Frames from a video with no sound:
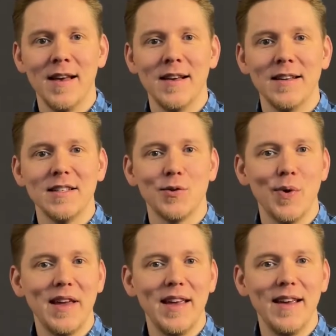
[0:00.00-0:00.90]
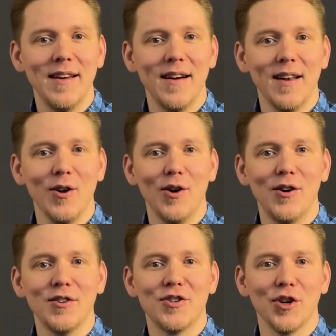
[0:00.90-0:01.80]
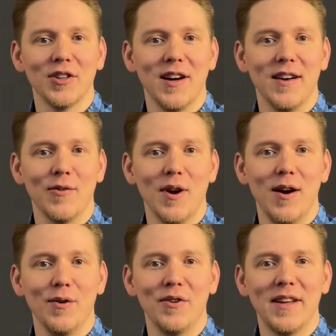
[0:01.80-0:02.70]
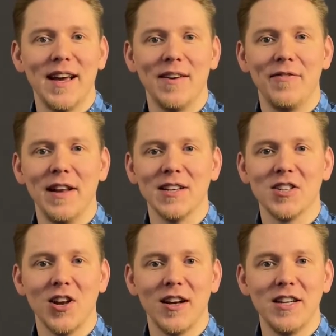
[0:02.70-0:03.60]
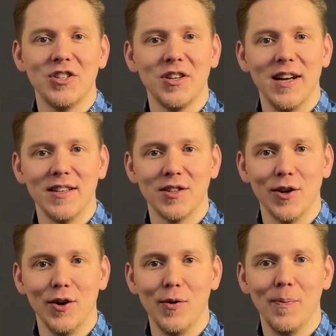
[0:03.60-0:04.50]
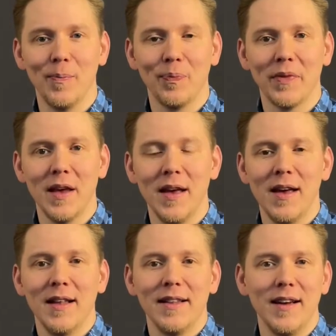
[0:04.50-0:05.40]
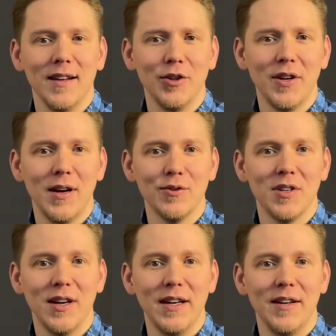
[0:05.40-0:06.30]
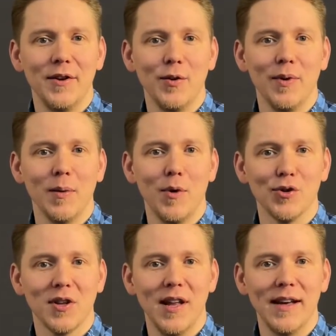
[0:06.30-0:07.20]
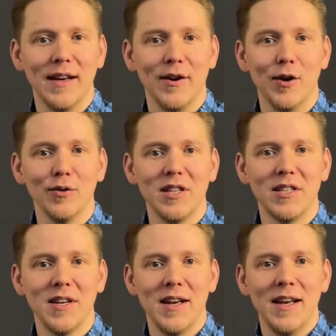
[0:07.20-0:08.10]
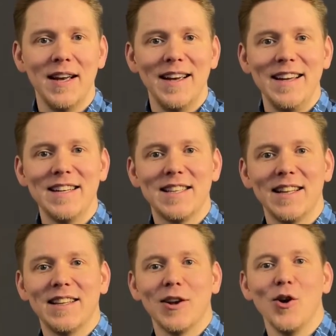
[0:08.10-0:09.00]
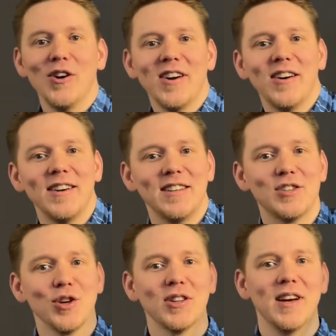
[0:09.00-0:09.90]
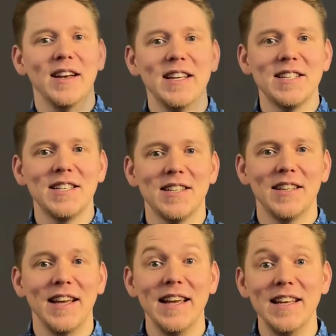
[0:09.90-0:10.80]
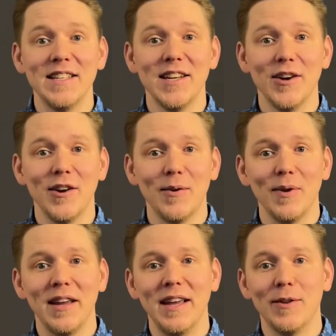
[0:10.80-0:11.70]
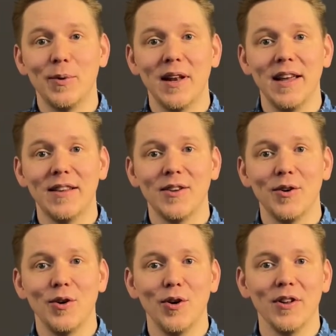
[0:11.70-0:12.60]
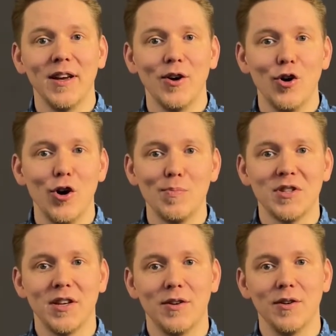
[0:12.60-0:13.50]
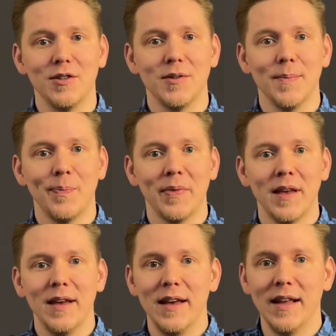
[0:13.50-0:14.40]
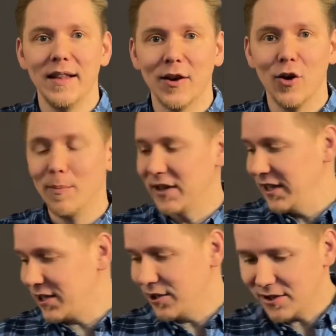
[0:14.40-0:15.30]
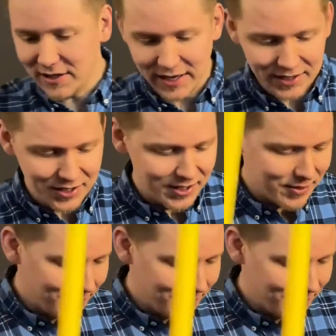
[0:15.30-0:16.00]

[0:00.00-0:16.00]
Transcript: Swinging a long shotgun around can feel sluggish and slow. The other downside you will most likely notice is that the longer the shotgun is, the easier it will hit all the obstacles in the competition stages.